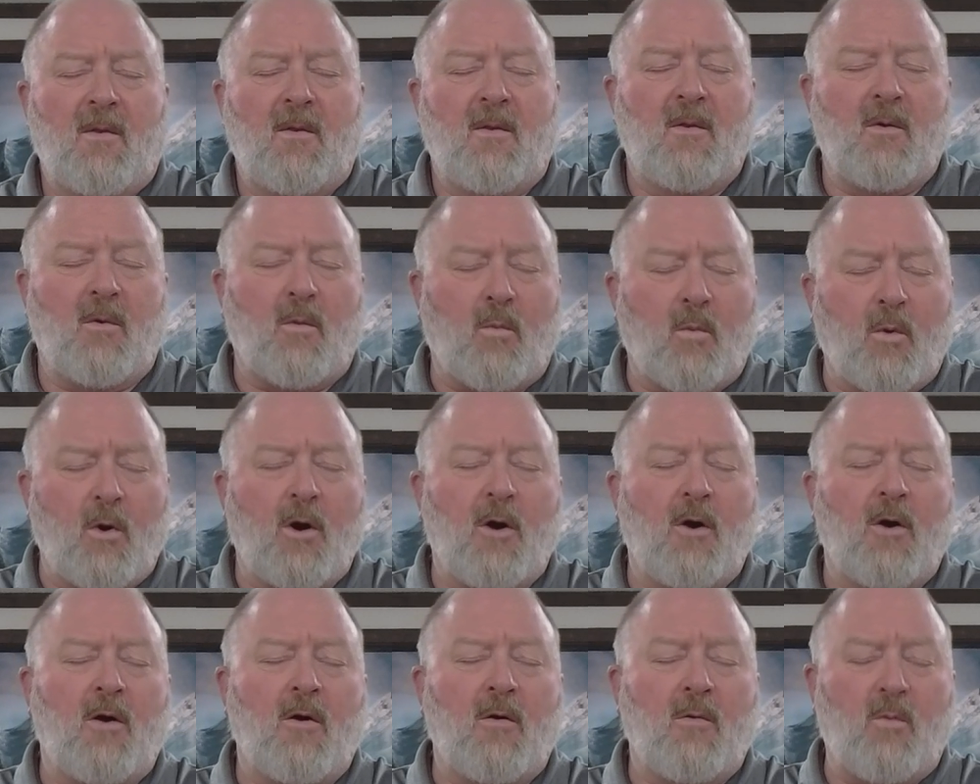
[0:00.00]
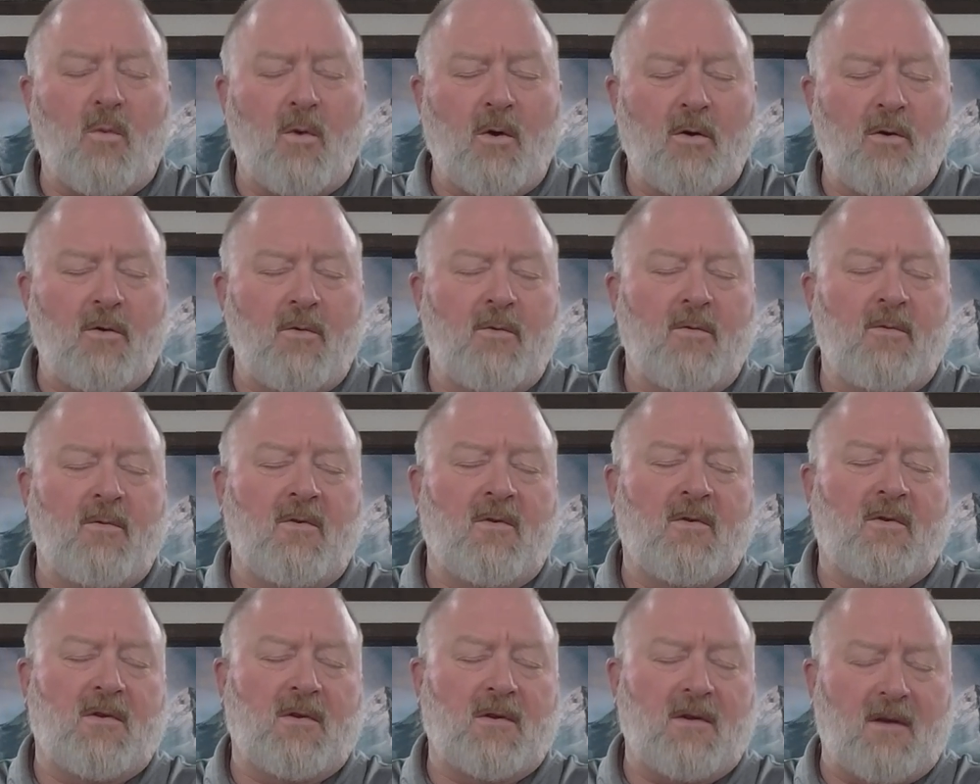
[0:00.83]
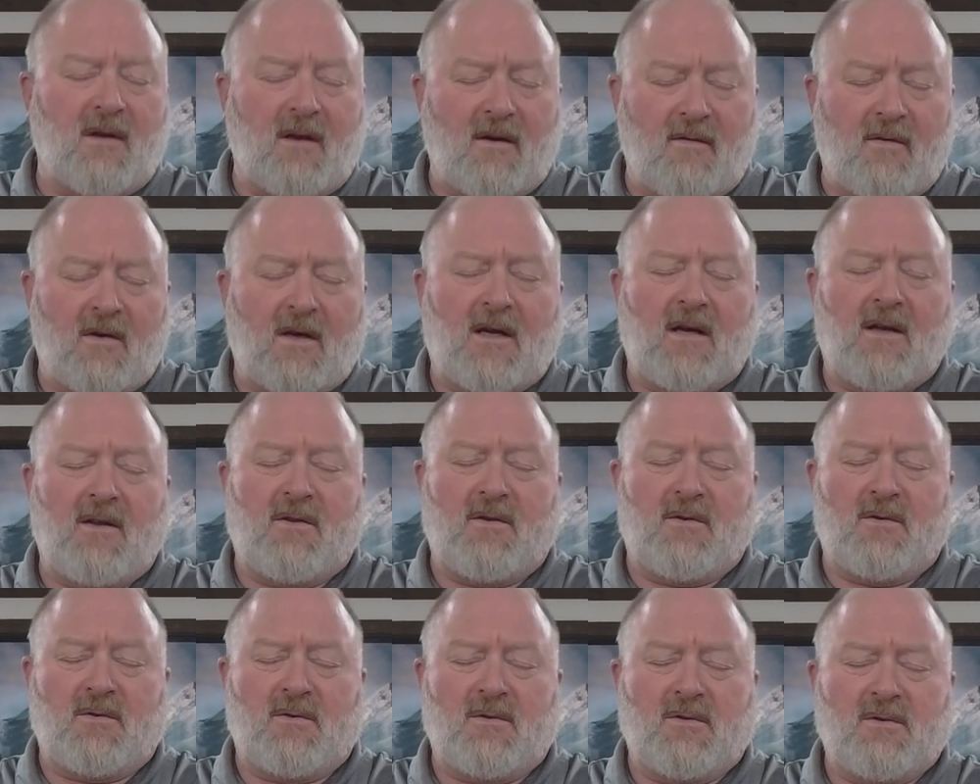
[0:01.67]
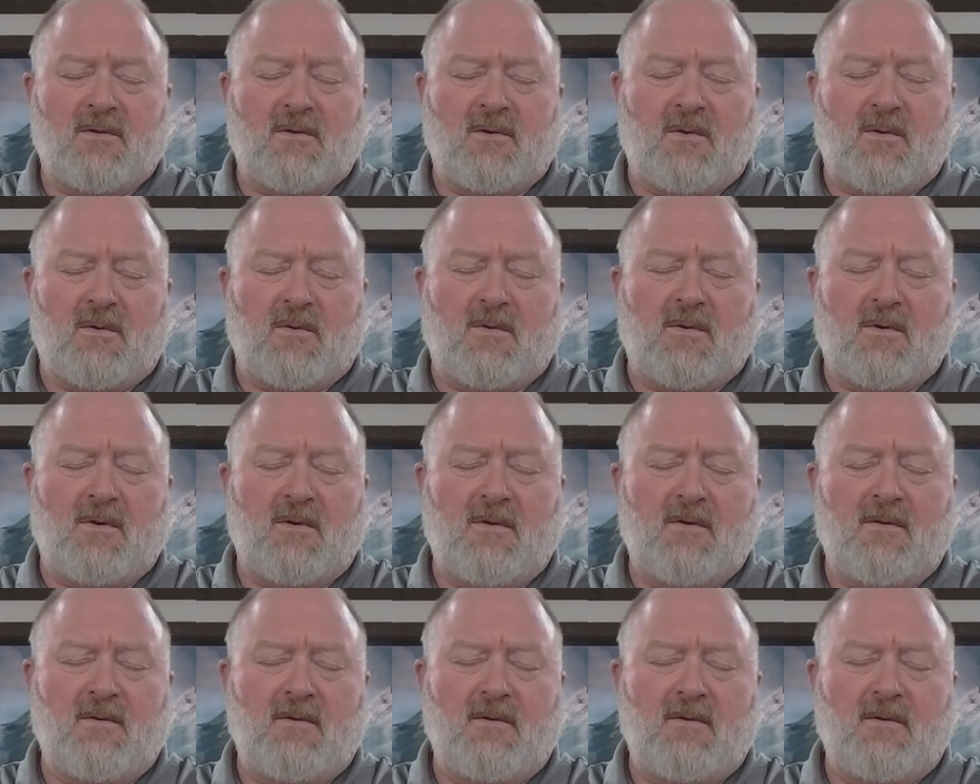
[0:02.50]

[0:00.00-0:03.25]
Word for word: the word wounds of others, Lord.